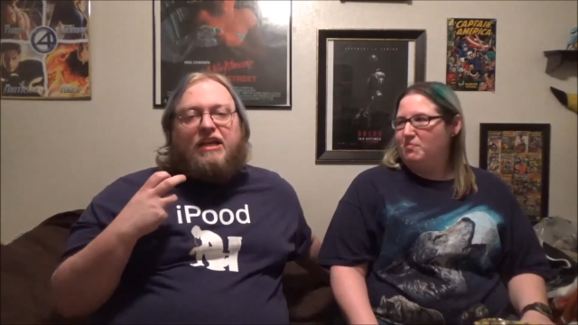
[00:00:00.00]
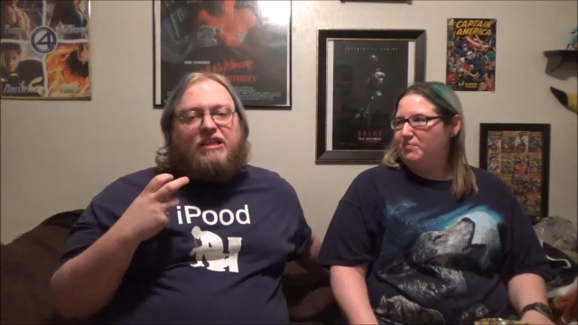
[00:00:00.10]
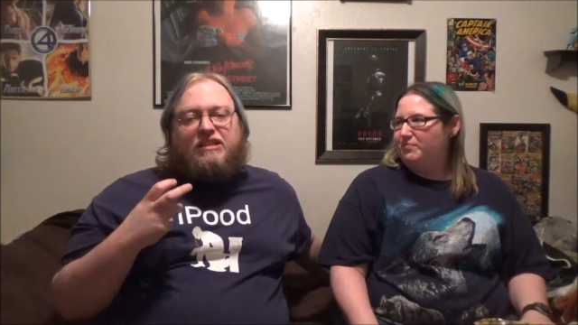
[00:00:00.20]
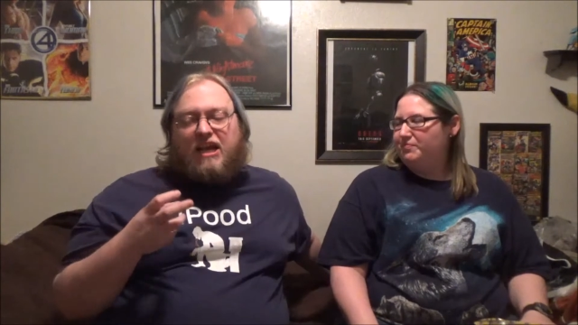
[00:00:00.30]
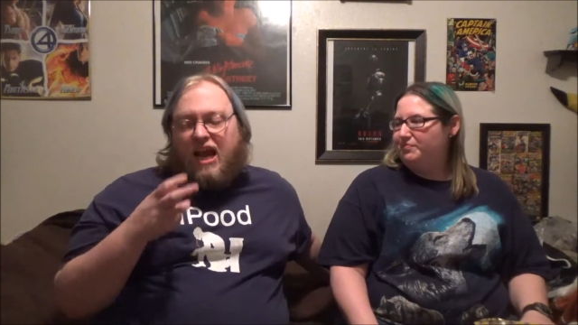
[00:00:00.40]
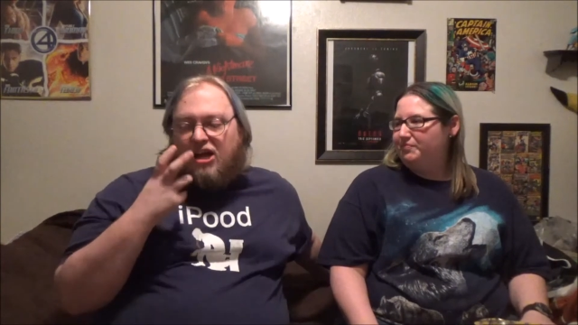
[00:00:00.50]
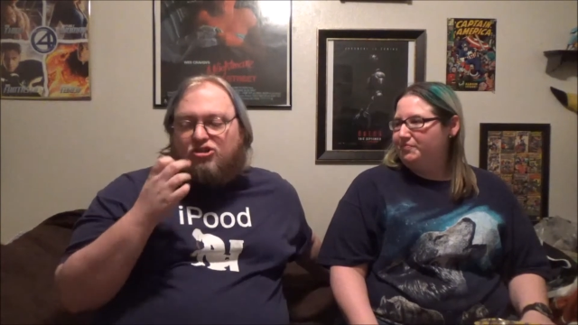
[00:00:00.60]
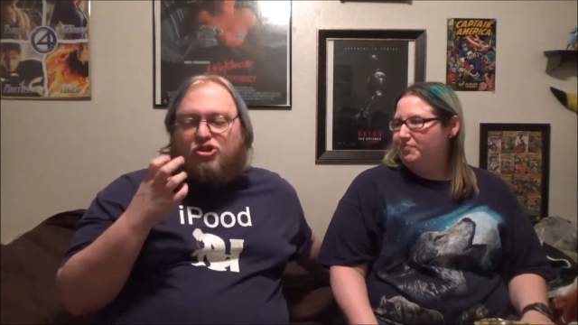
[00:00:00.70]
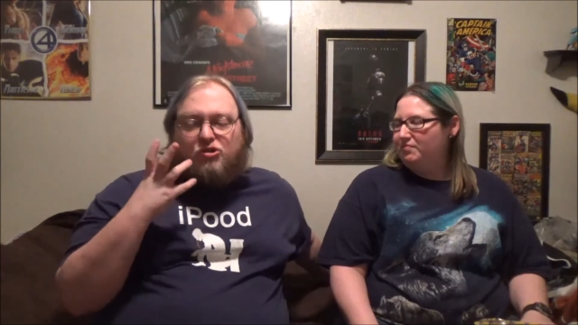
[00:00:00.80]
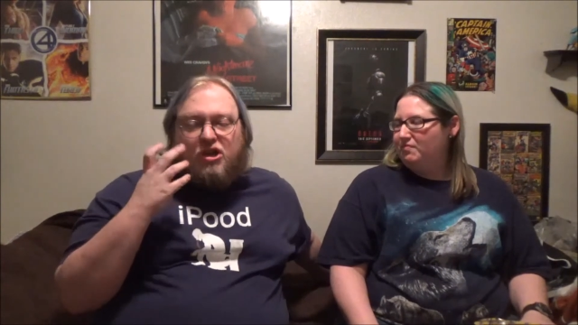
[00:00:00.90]
Speaker 1: It's like
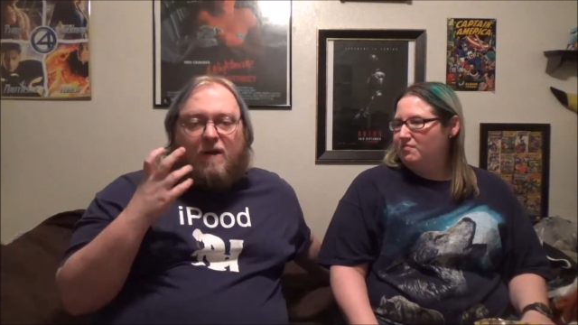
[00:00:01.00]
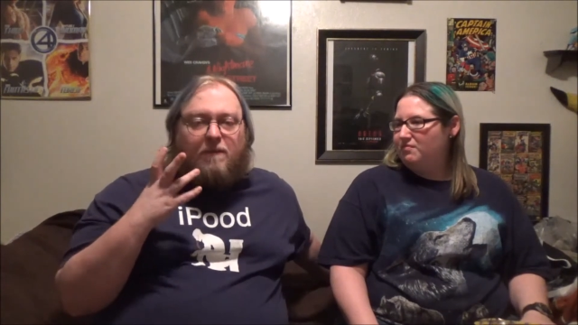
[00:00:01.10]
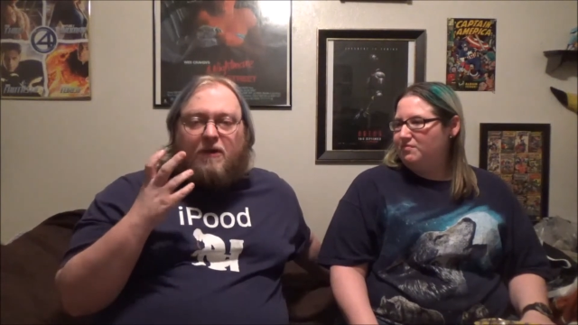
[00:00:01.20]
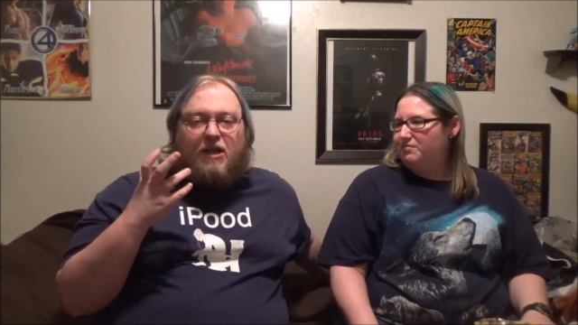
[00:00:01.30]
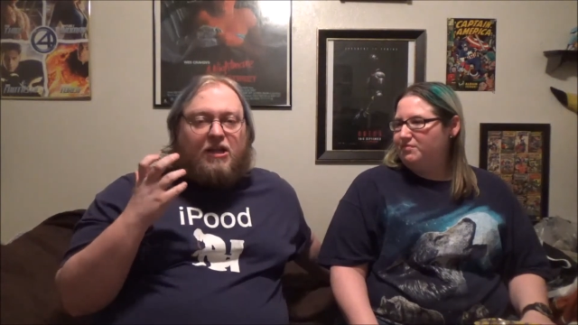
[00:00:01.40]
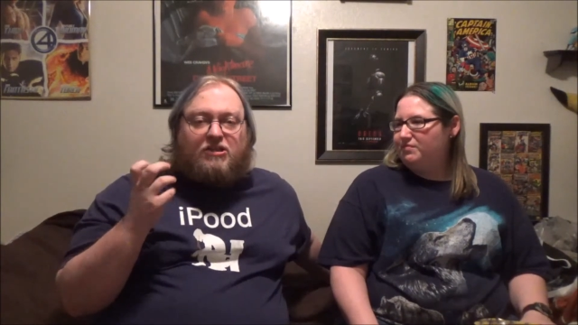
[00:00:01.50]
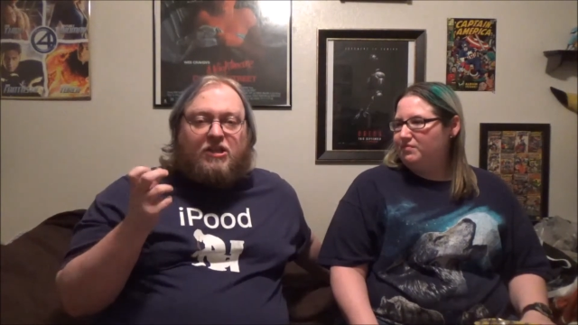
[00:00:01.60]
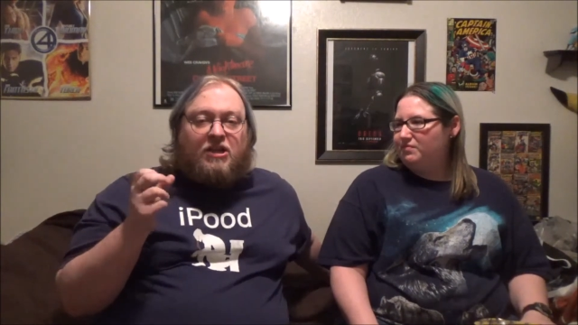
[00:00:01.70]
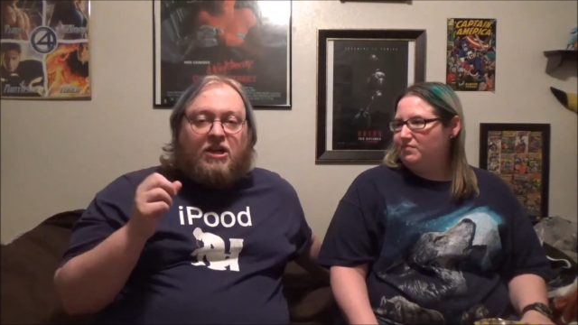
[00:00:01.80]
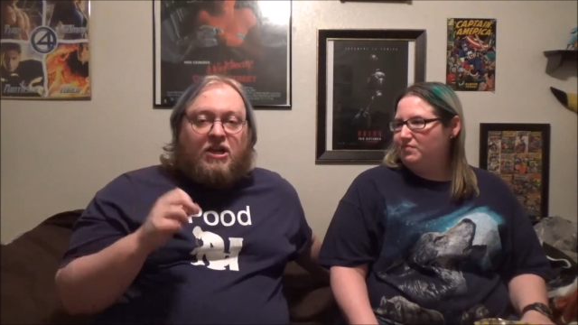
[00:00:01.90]
I'll chew a couple and it's
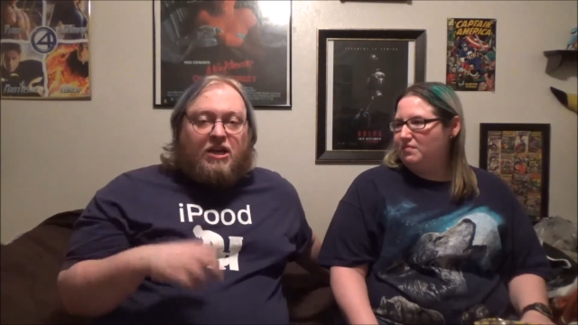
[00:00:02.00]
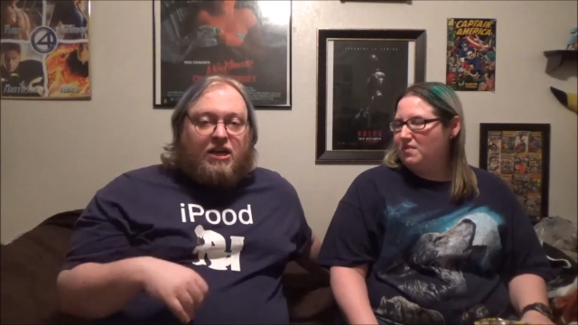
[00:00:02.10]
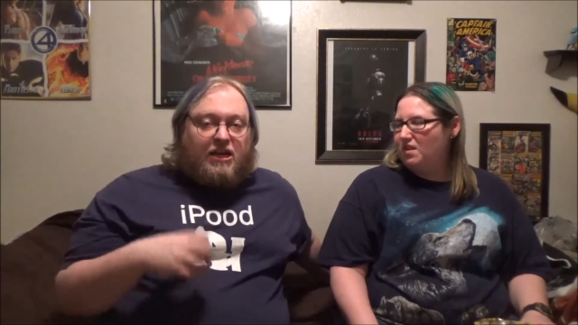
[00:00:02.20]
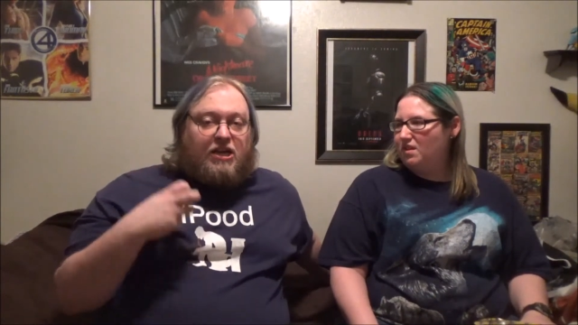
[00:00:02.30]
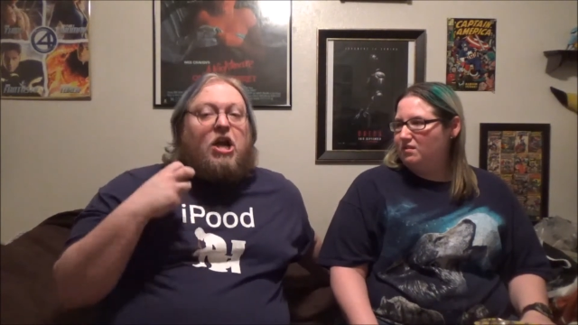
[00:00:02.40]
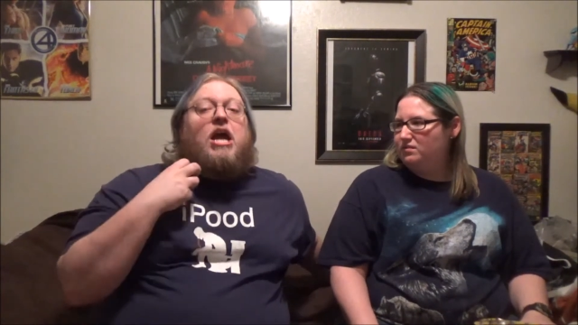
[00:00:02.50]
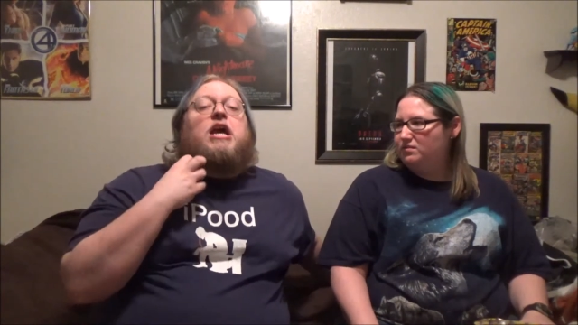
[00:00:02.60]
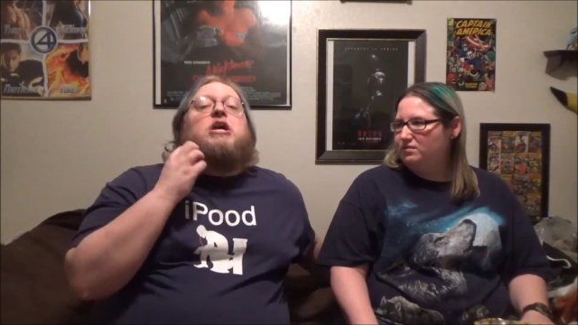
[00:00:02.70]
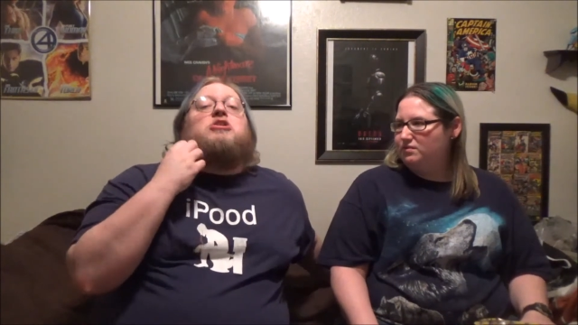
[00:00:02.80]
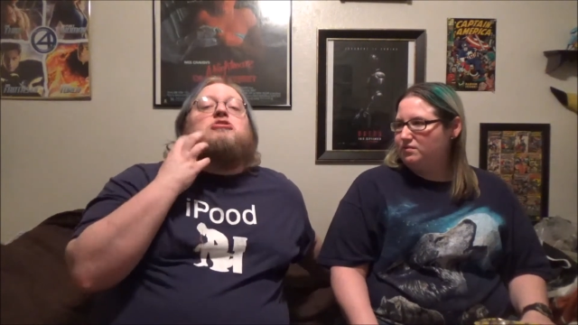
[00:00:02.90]
like,
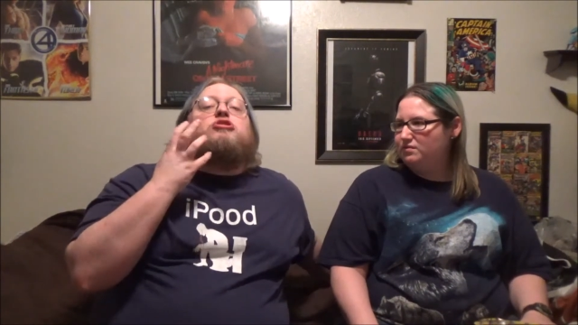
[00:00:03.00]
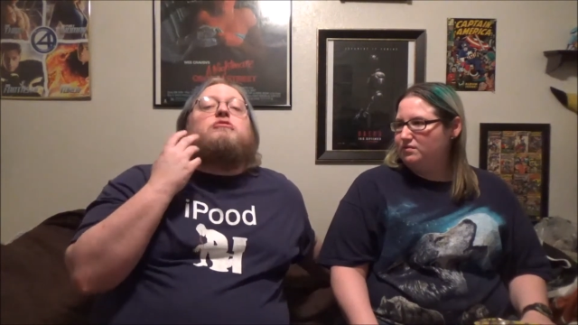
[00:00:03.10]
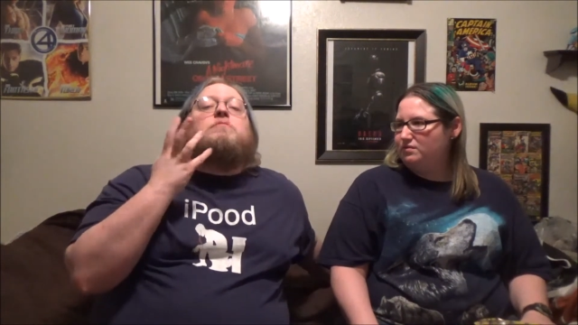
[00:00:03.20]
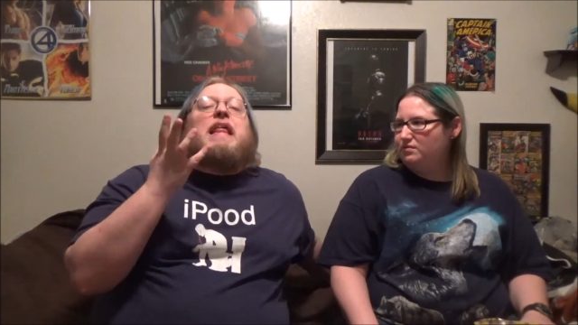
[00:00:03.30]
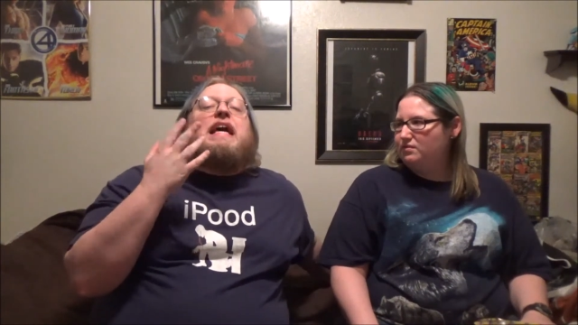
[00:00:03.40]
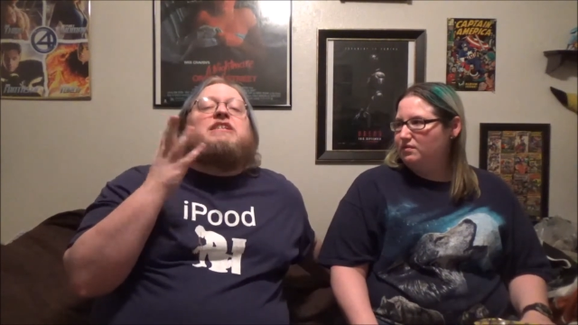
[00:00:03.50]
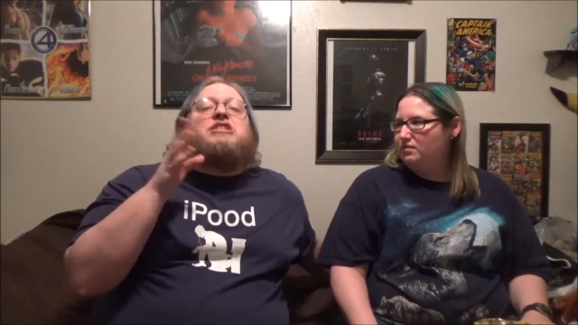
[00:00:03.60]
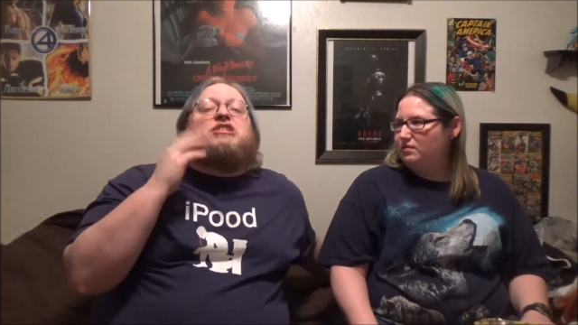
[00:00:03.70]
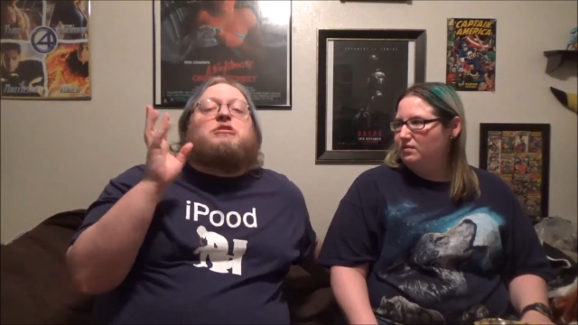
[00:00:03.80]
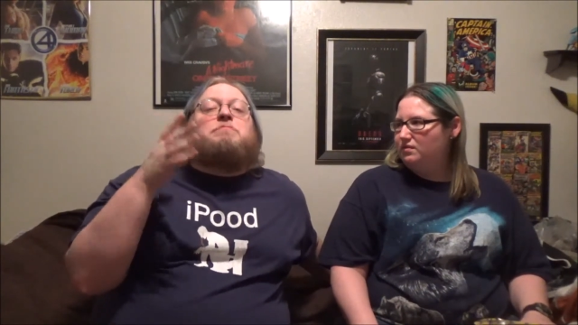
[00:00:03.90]
hey, you're chewing
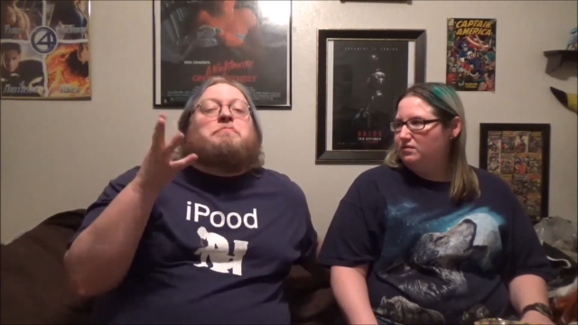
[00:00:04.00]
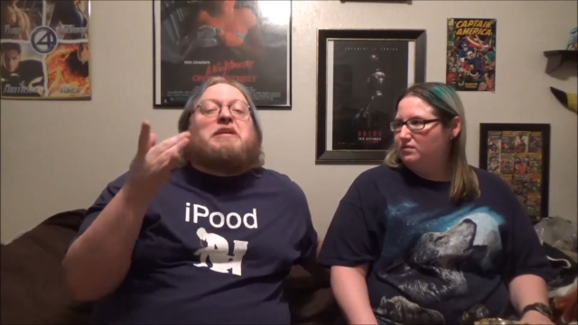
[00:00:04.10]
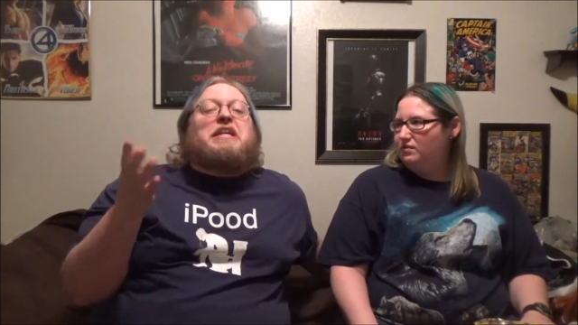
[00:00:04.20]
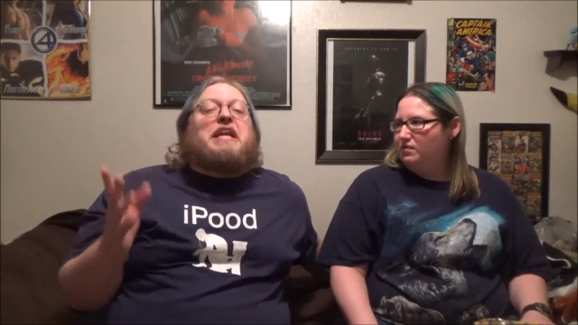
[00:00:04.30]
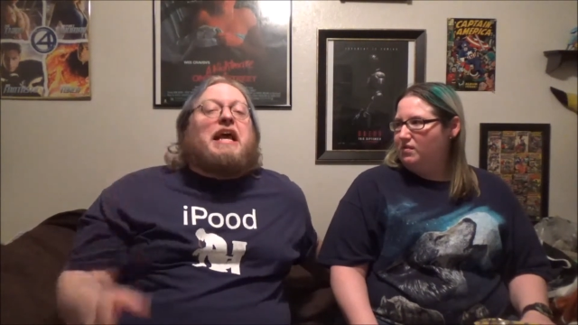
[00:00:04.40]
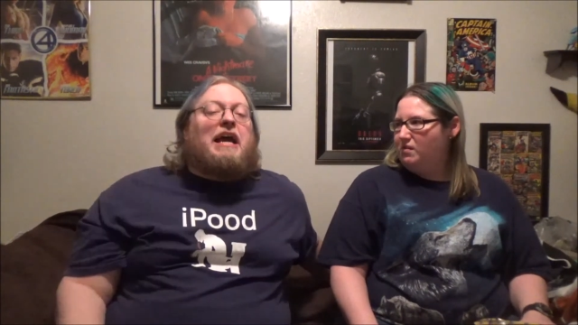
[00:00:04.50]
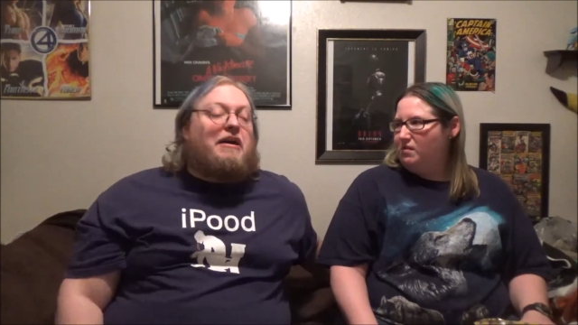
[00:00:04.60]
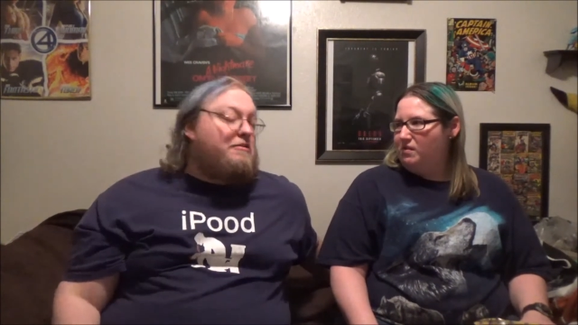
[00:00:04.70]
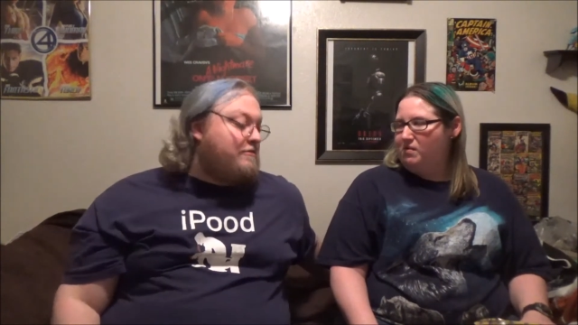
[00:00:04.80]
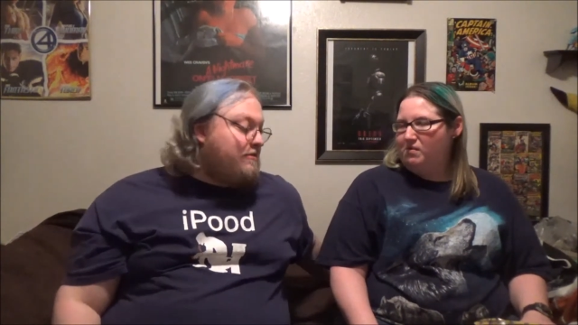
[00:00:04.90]
plastic, spit it
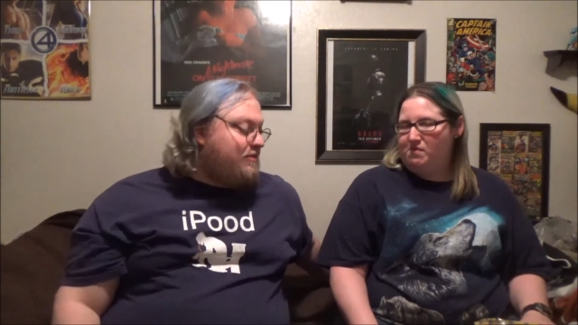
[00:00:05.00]
out.